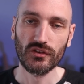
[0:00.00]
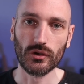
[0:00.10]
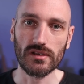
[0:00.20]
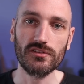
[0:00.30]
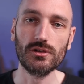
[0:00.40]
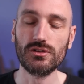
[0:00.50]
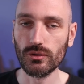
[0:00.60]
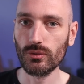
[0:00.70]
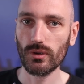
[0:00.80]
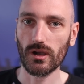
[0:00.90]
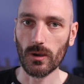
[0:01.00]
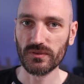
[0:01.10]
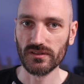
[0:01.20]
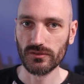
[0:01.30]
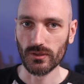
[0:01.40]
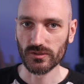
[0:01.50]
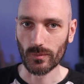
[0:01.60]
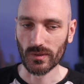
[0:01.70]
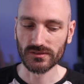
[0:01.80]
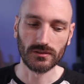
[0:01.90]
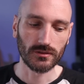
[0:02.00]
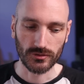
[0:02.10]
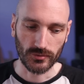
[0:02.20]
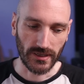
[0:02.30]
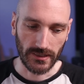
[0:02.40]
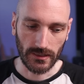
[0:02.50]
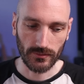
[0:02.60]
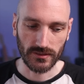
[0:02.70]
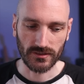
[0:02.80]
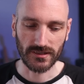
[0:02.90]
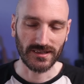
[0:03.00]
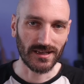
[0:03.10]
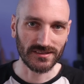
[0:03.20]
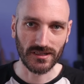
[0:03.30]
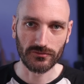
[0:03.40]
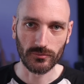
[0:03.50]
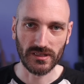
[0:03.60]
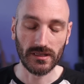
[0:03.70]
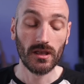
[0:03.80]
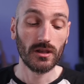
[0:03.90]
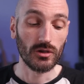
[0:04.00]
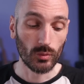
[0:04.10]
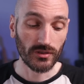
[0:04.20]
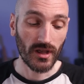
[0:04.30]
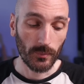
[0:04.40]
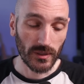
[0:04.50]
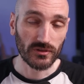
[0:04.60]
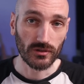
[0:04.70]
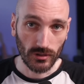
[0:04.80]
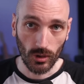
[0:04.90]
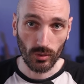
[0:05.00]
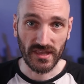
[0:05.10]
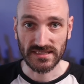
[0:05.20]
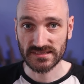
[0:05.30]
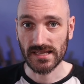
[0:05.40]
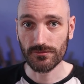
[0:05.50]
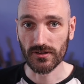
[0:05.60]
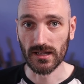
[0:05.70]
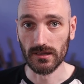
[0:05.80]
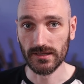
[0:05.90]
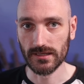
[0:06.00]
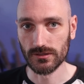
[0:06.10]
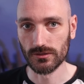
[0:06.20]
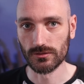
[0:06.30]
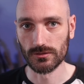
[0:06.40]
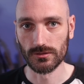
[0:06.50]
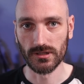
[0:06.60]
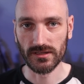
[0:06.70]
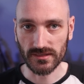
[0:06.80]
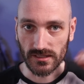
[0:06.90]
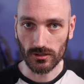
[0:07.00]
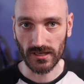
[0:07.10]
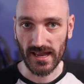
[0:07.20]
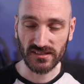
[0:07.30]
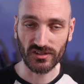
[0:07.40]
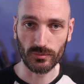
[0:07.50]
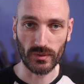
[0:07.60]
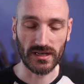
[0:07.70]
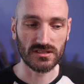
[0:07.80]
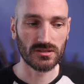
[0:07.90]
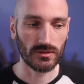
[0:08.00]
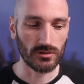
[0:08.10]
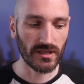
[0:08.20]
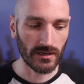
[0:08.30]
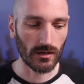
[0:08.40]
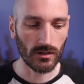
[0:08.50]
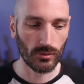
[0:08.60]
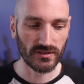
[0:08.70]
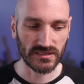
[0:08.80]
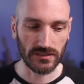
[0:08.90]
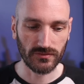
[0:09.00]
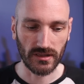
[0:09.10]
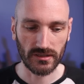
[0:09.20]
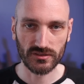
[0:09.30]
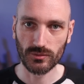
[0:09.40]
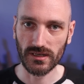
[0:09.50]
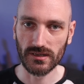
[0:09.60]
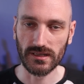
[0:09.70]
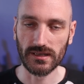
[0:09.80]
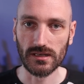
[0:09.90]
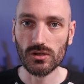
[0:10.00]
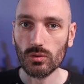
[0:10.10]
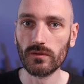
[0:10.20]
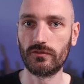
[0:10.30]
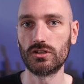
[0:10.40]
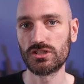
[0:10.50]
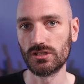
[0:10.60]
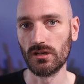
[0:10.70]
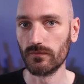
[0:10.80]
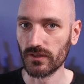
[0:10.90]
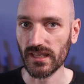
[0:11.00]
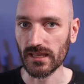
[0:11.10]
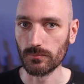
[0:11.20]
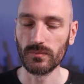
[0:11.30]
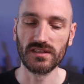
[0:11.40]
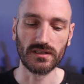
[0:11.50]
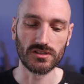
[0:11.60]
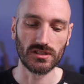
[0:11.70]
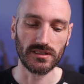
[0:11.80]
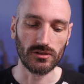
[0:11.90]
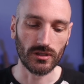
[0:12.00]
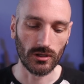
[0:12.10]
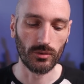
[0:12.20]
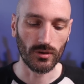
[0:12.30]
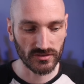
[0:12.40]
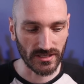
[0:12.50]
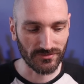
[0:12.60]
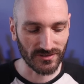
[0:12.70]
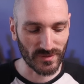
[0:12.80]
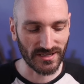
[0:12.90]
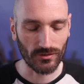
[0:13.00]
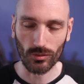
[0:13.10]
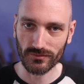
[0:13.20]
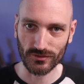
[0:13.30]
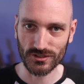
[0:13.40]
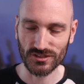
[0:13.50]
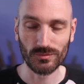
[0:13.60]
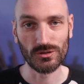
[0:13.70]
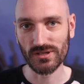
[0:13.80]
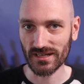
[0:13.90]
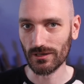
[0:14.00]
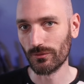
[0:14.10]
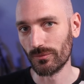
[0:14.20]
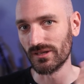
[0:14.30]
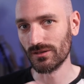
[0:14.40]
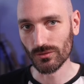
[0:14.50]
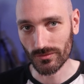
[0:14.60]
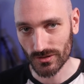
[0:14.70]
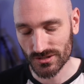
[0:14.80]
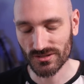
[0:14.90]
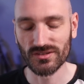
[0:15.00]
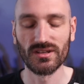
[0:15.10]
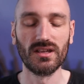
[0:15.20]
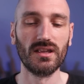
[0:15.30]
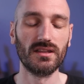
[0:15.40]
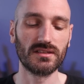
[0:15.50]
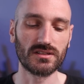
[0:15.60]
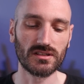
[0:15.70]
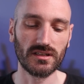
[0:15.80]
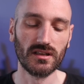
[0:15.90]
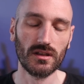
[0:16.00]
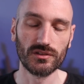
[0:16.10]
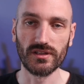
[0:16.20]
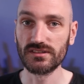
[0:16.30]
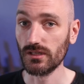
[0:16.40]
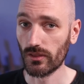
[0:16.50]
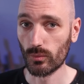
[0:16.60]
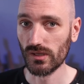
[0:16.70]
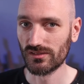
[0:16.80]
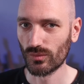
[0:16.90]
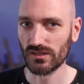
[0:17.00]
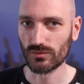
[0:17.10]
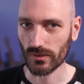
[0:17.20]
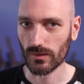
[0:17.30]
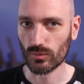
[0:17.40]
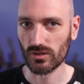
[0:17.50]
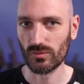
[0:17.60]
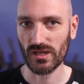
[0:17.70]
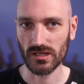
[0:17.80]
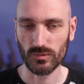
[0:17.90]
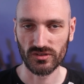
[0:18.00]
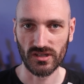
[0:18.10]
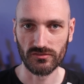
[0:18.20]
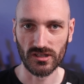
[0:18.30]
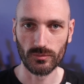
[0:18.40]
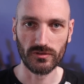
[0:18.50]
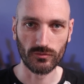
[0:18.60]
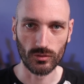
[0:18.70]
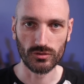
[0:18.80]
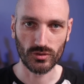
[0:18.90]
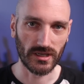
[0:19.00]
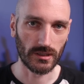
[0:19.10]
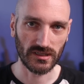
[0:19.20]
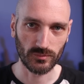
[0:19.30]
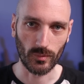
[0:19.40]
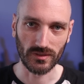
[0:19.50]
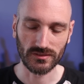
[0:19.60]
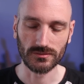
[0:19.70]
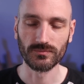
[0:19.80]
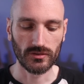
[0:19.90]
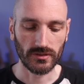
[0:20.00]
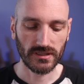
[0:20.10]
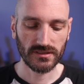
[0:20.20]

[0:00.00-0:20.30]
So if you do opt into experimental, you try it out and you're like, it's not for me, you will not be able to load that save file in the early access branch. You cannot load a save file that is created in a newer version of the game, essentially. You can load save files made in older versions, but you can't load them in newer versions, essentially. So that's the other reason why it's really important to back up your save files before you try out experimental. So the